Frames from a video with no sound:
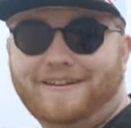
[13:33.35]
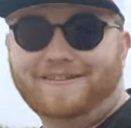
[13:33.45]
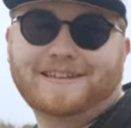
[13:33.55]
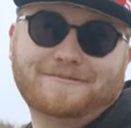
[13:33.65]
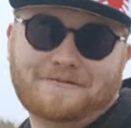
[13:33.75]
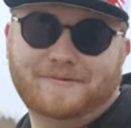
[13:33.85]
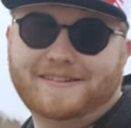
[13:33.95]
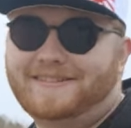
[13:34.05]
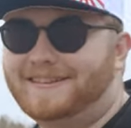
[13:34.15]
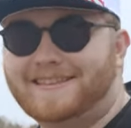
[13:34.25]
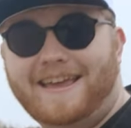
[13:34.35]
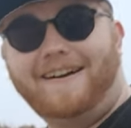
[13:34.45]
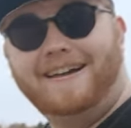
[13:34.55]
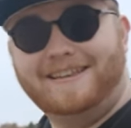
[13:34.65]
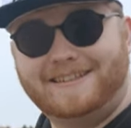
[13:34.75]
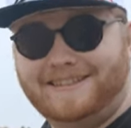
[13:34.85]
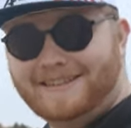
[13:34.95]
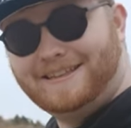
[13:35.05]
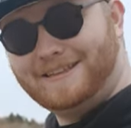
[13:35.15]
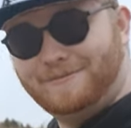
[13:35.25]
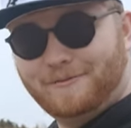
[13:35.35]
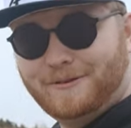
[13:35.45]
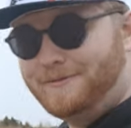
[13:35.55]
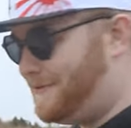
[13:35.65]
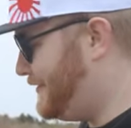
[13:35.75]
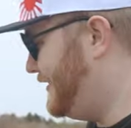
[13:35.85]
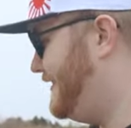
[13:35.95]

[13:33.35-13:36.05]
get in contact with him and, and say, hi, this, this, this is what we're doing, we've got it